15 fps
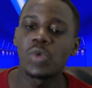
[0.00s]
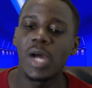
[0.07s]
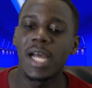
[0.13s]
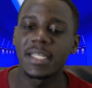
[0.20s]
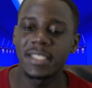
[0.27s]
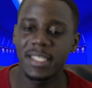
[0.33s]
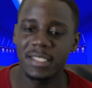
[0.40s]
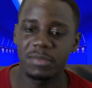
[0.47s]

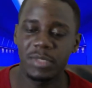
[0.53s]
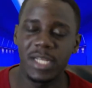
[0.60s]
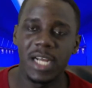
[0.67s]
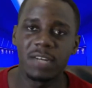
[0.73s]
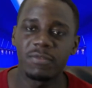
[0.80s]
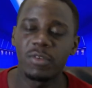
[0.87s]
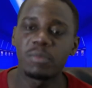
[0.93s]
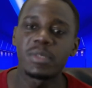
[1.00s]
had just
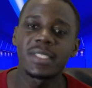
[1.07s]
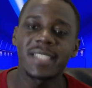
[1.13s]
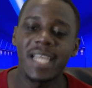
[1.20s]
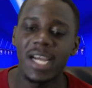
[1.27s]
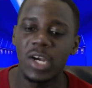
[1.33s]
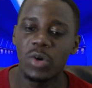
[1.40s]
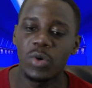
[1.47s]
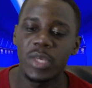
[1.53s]
returned from his
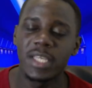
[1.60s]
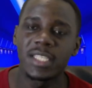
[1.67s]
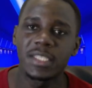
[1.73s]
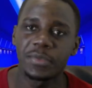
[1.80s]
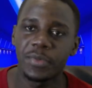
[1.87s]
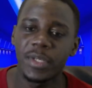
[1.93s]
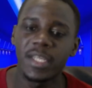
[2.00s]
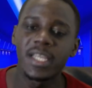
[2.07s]
ankle
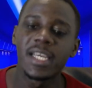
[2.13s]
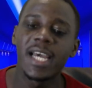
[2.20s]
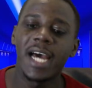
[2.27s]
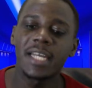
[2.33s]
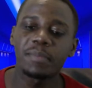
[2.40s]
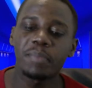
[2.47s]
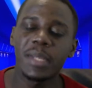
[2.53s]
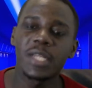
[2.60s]
injury
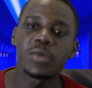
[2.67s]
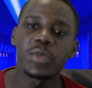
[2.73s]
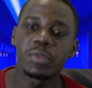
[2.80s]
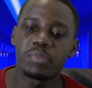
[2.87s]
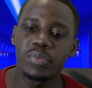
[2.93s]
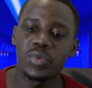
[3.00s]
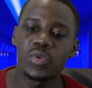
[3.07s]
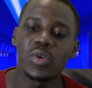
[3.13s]
and played
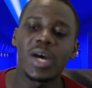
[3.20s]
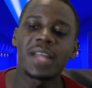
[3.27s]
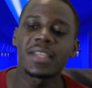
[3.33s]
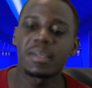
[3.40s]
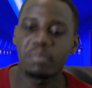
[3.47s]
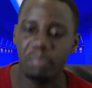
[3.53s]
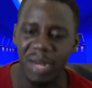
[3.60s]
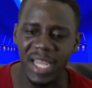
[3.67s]
with Bruno, and
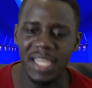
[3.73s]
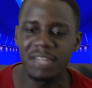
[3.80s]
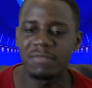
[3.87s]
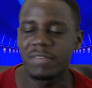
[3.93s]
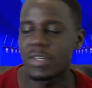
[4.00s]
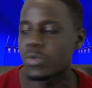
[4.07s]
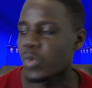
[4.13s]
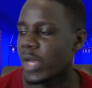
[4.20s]
they played
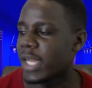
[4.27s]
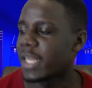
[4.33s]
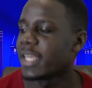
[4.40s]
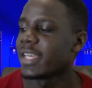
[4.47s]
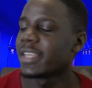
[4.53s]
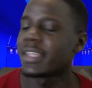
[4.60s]
very well.